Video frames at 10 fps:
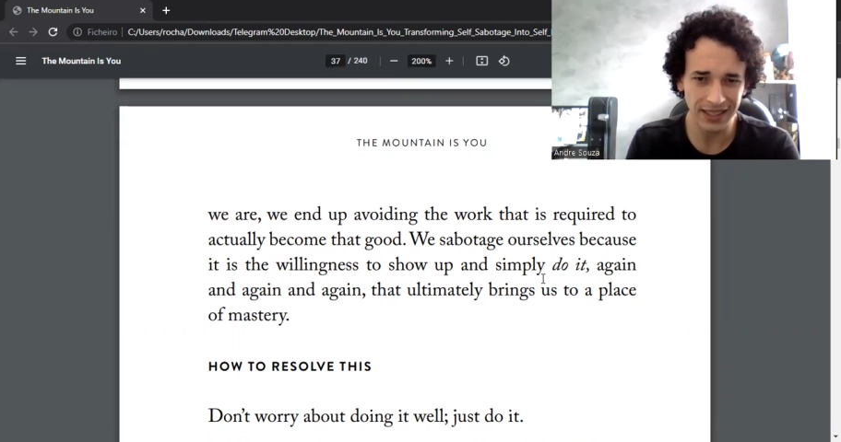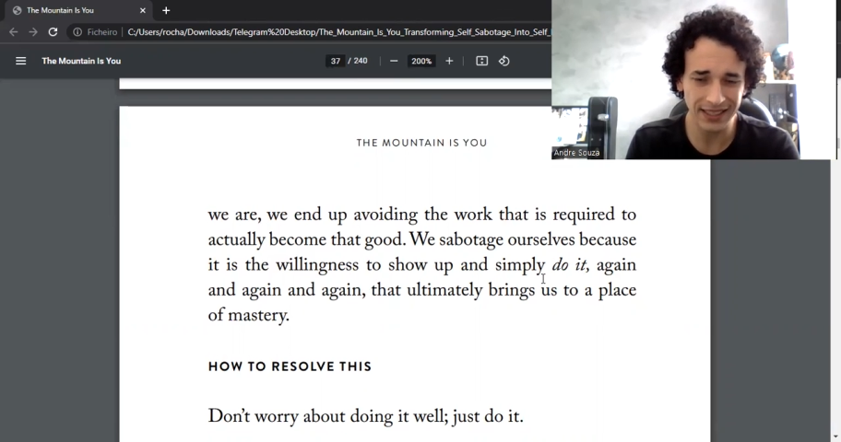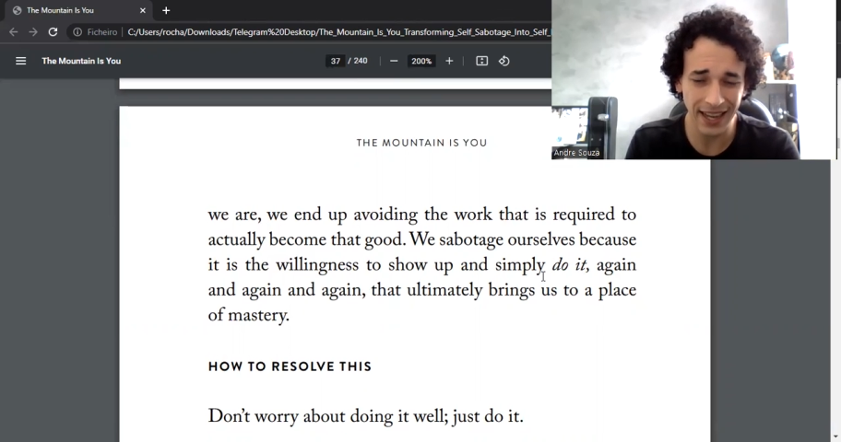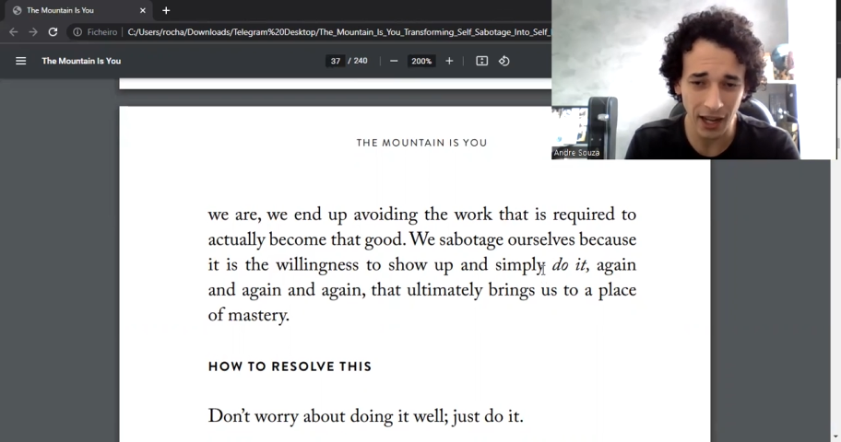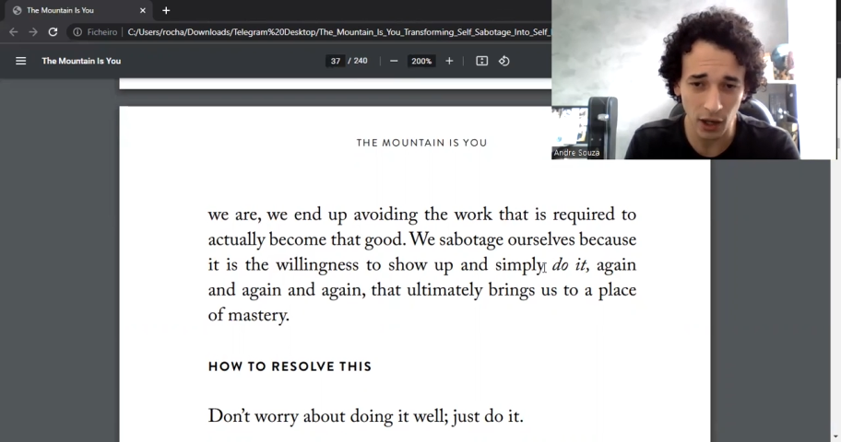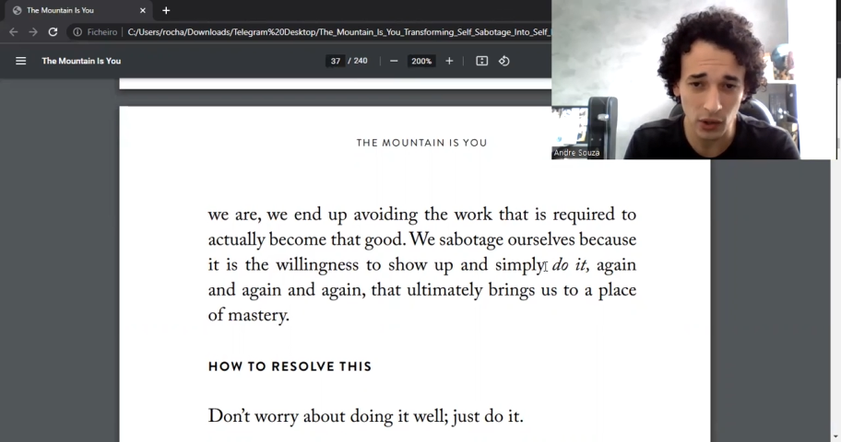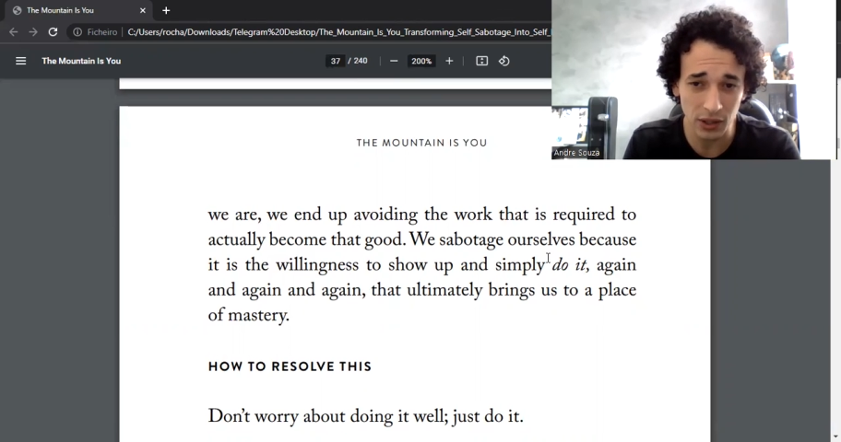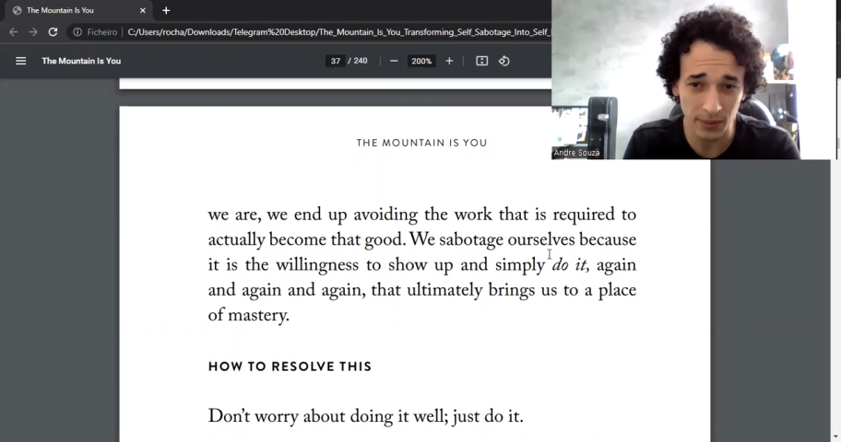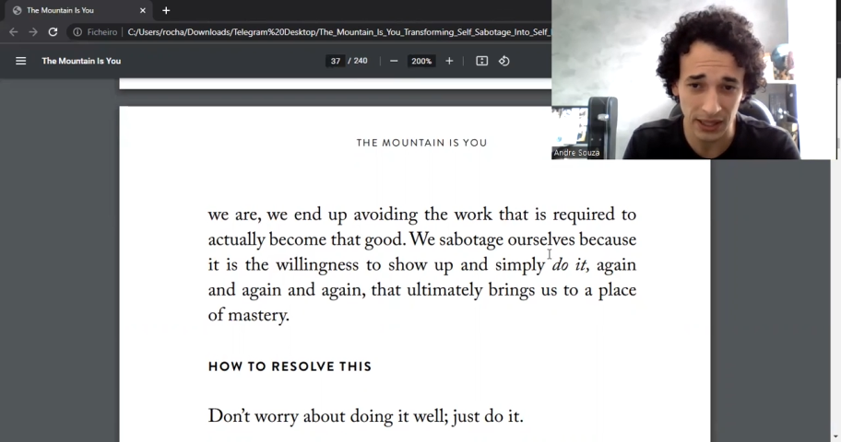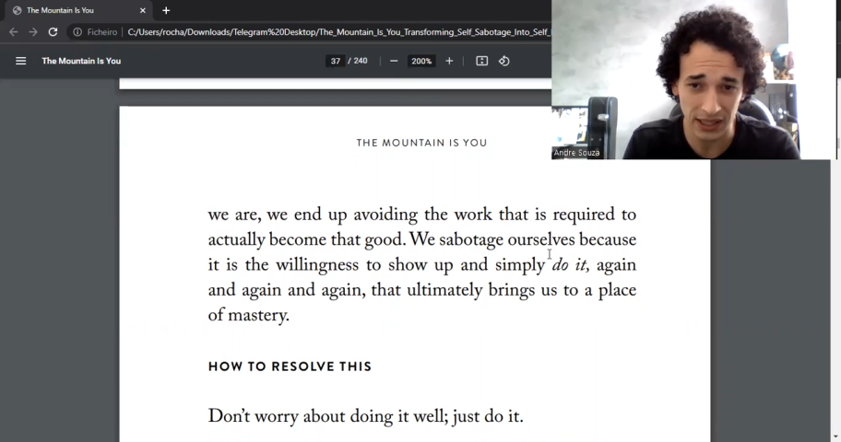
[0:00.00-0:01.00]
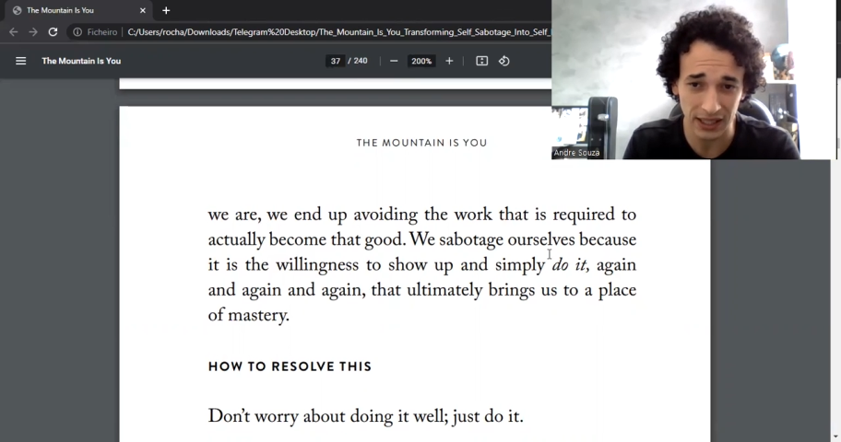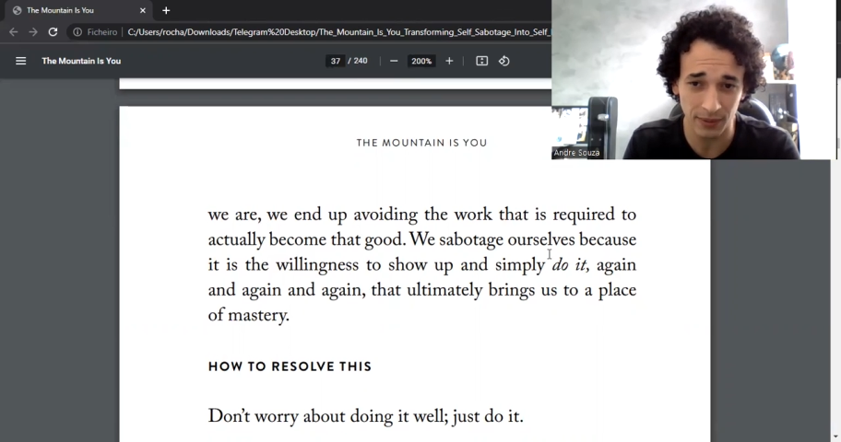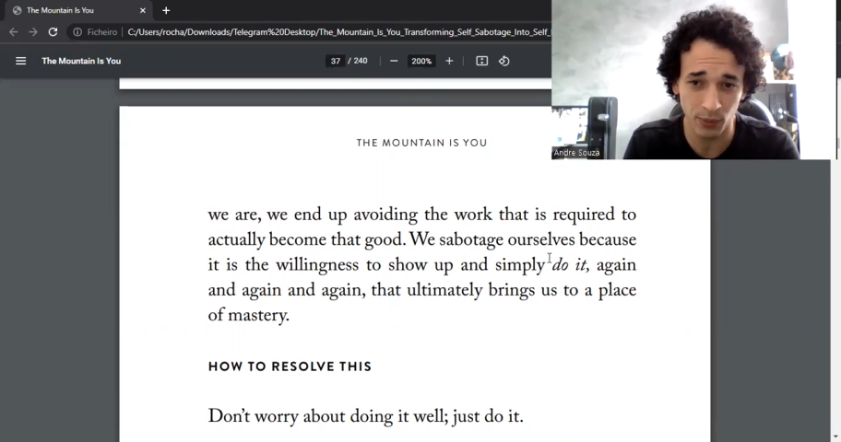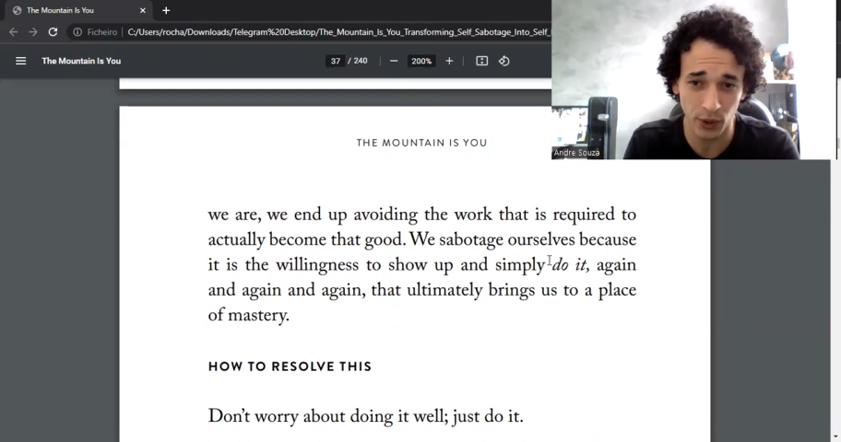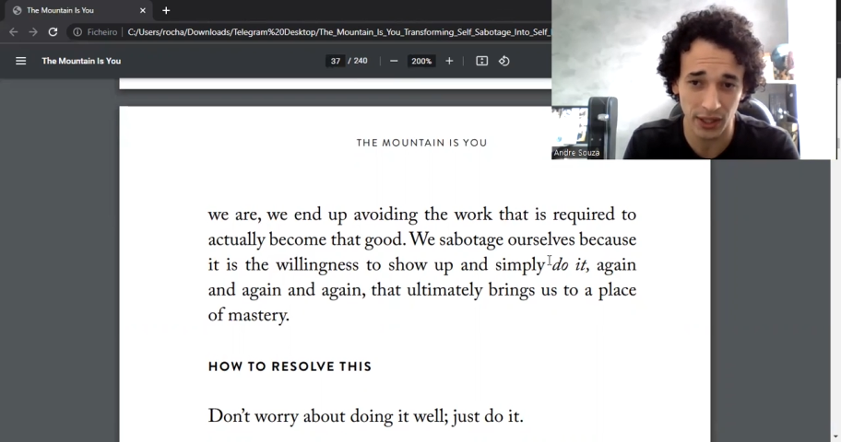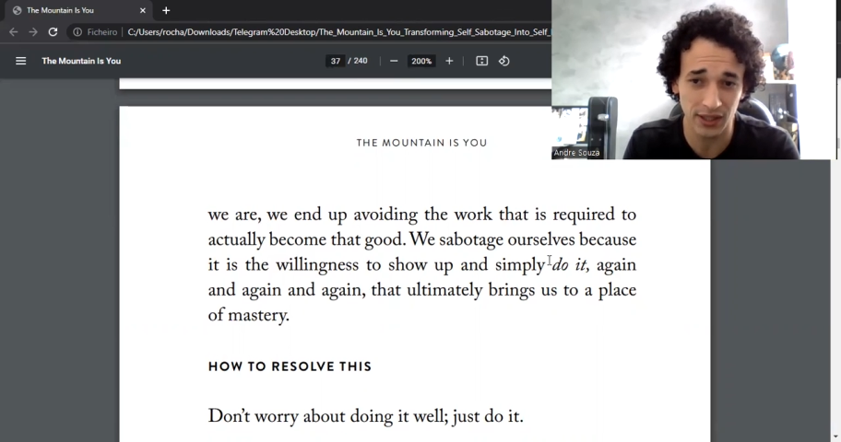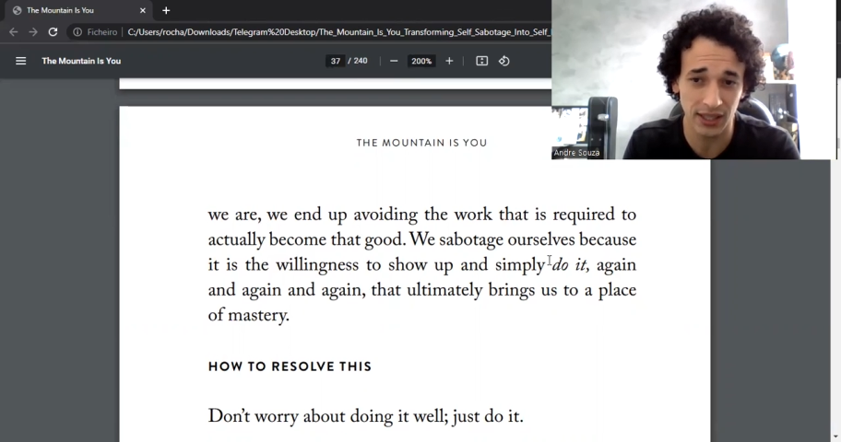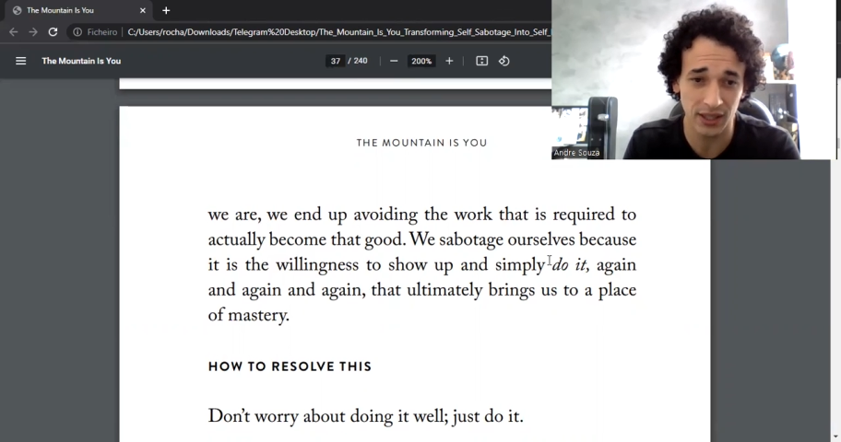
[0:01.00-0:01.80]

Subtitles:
that ultimately brings